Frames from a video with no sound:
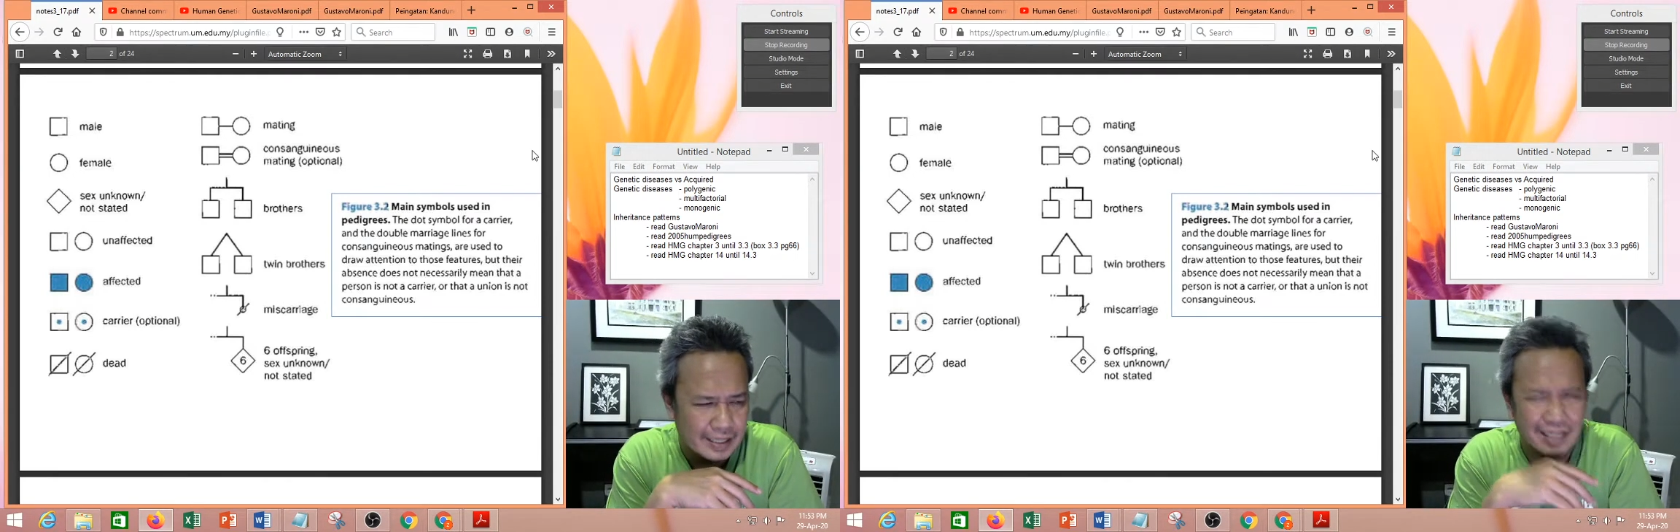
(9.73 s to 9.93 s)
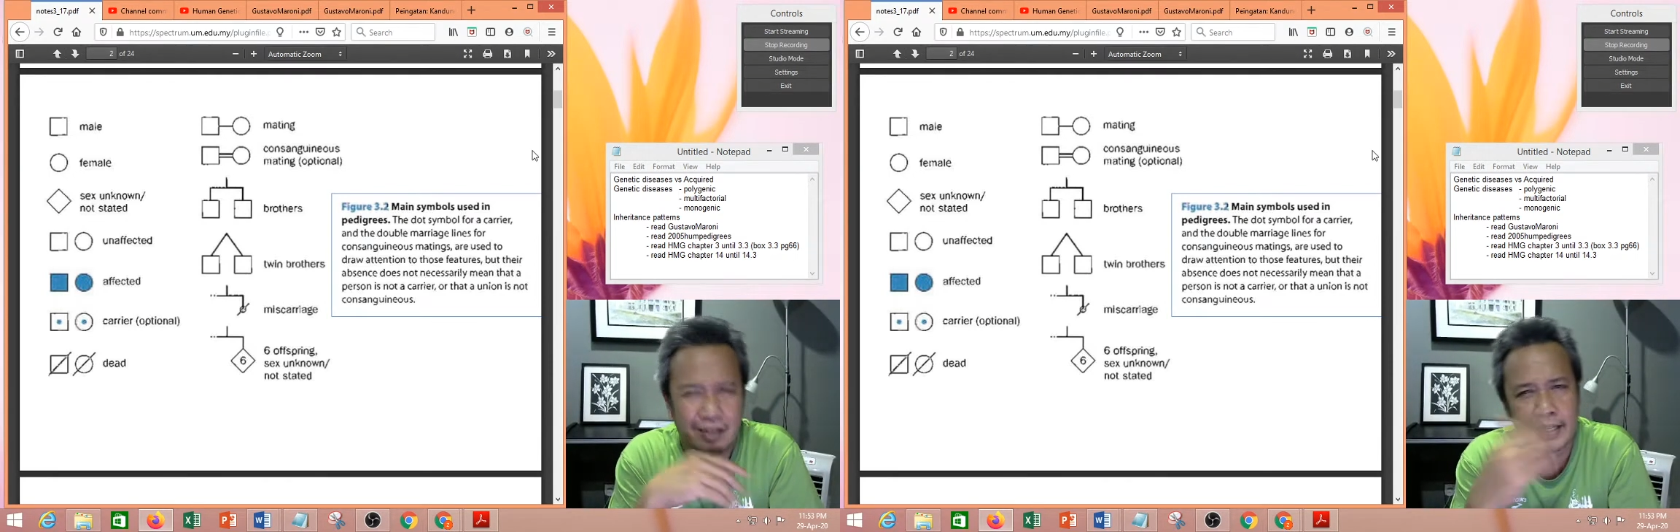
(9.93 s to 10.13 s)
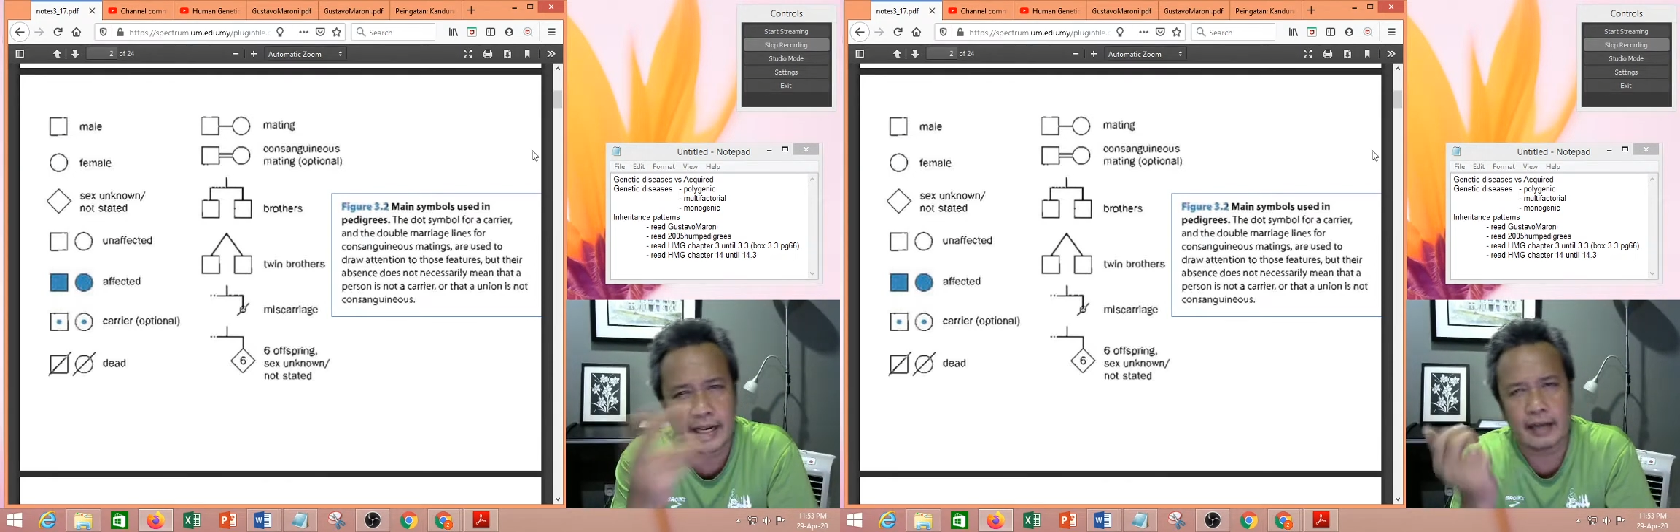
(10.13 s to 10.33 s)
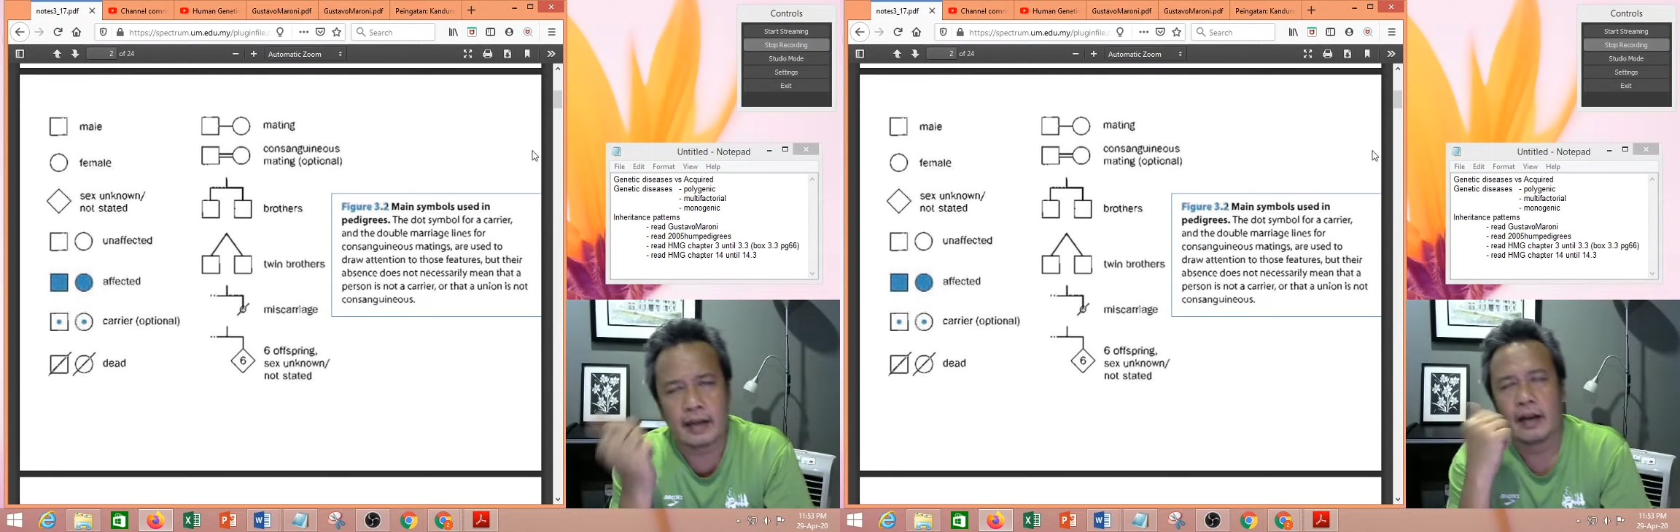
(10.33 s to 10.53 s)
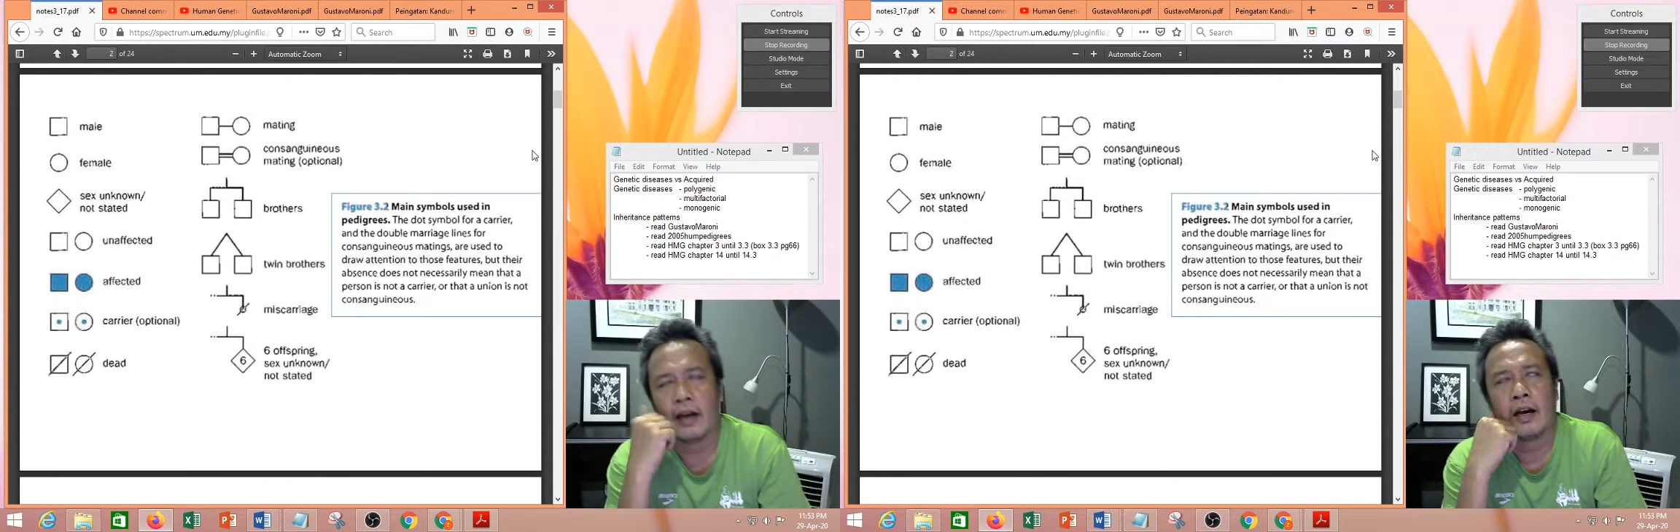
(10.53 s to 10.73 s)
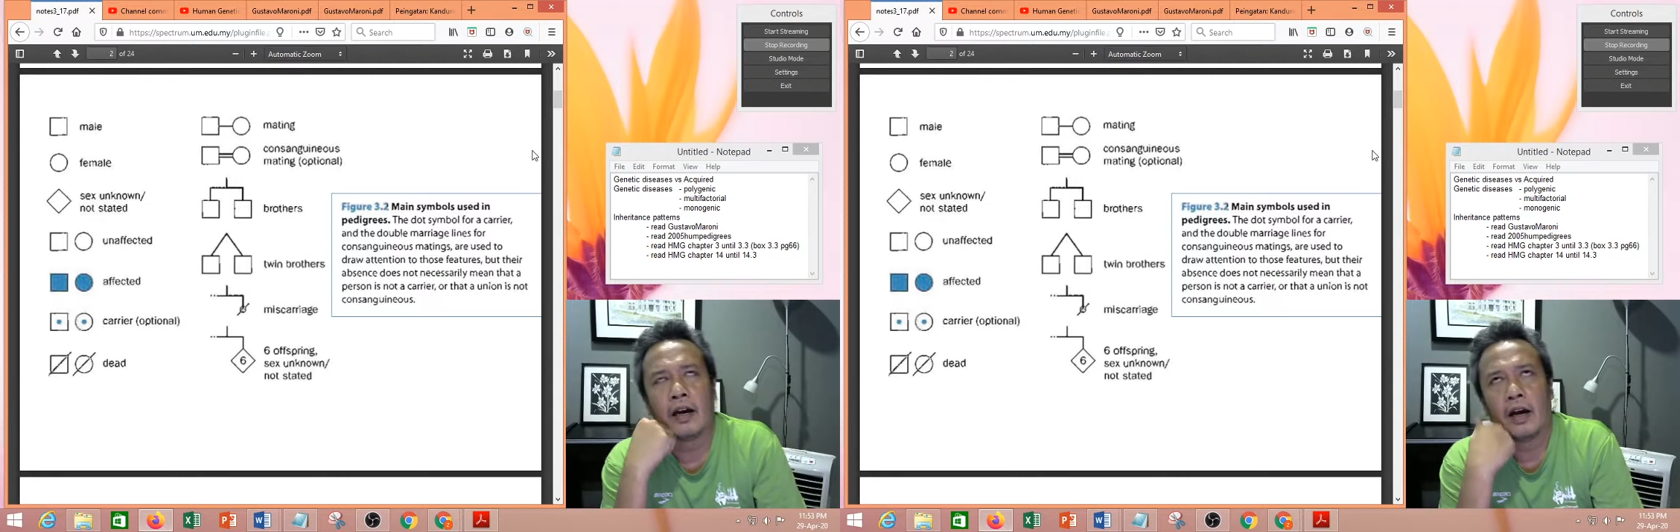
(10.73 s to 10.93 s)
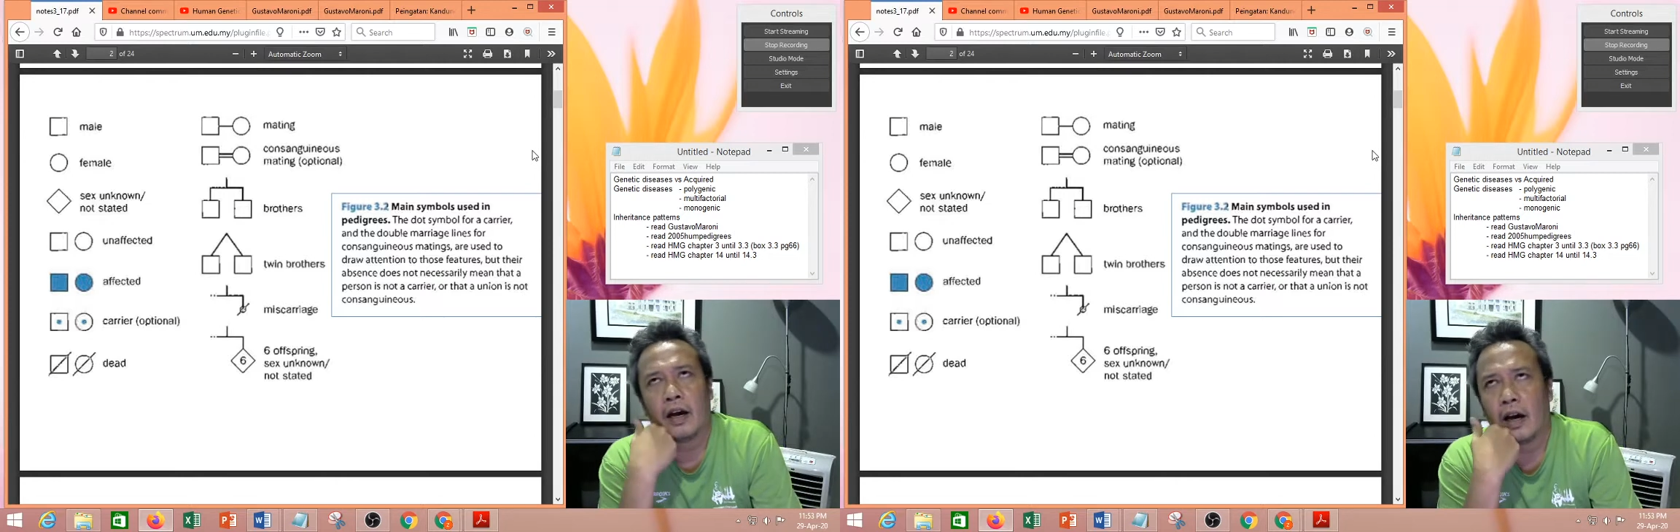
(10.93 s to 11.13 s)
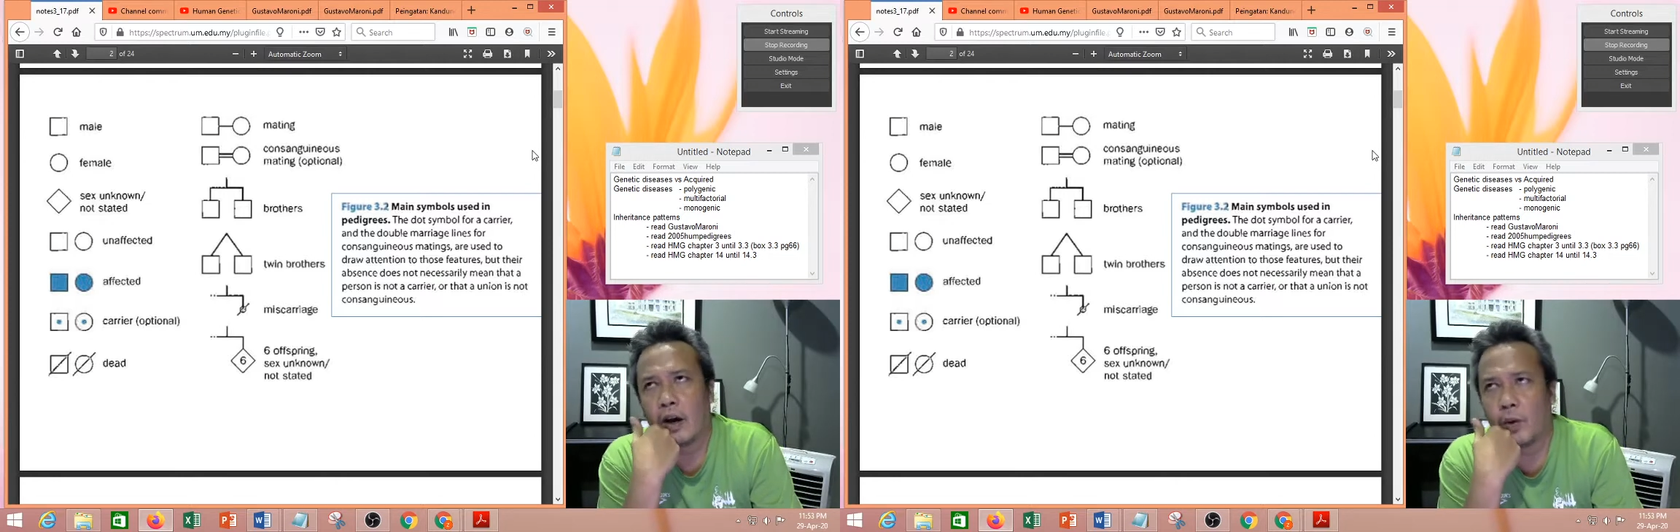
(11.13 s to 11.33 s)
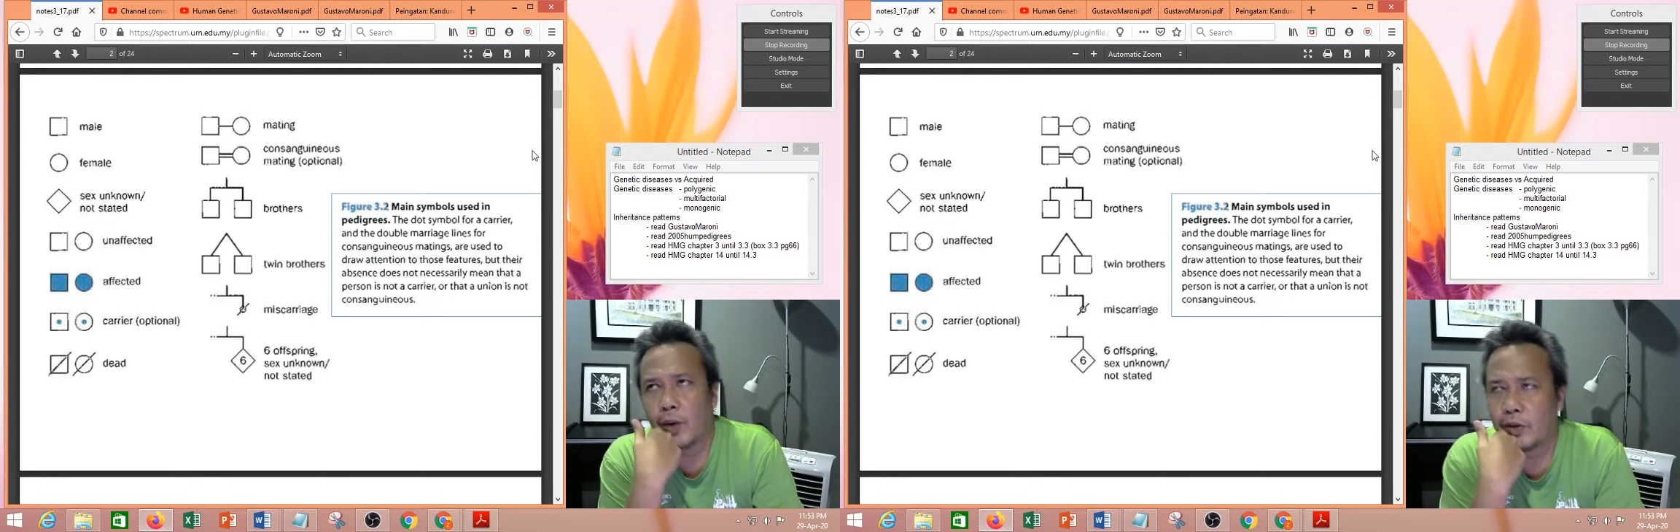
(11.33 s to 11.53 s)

Now, again, when